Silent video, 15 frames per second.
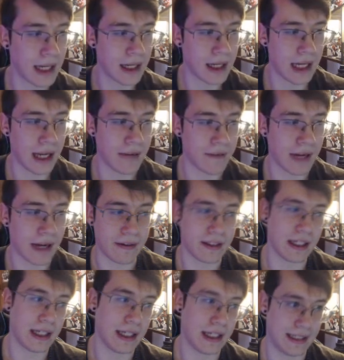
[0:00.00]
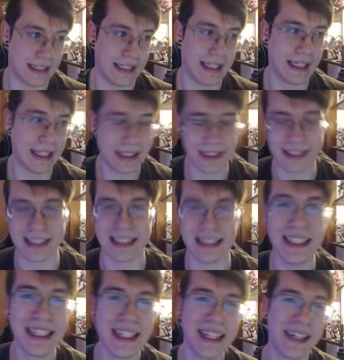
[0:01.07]
If I listen,
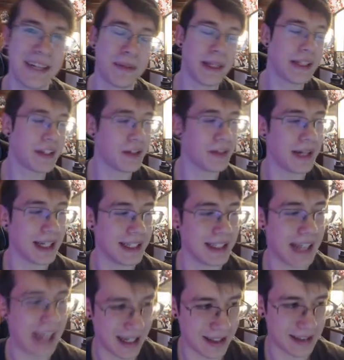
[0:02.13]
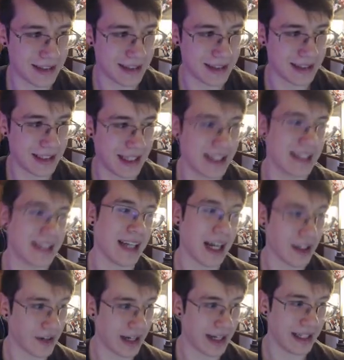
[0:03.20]
Plesiomon X is
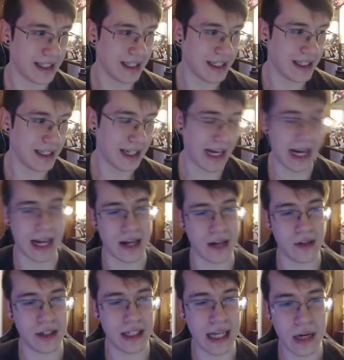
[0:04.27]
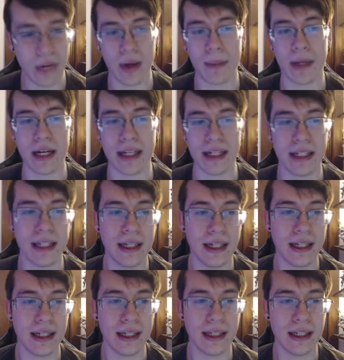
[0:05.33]
not great, and King Waymon
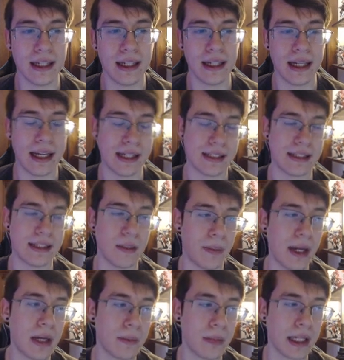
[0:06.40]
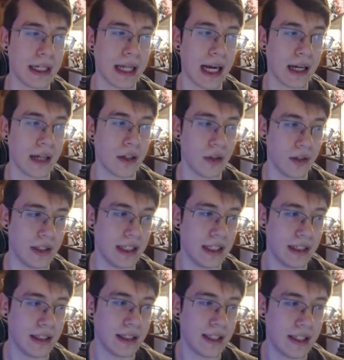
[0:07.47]
is debatably not good.
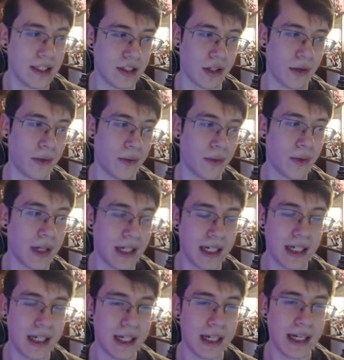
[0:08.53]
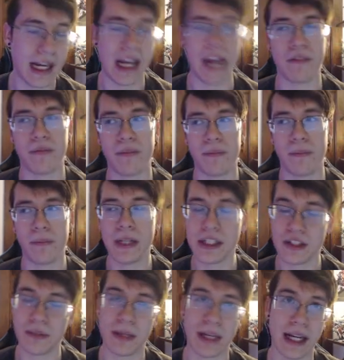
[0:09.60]
So if
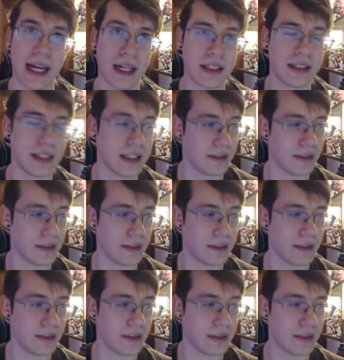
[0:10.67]
Plesiomon X doesn't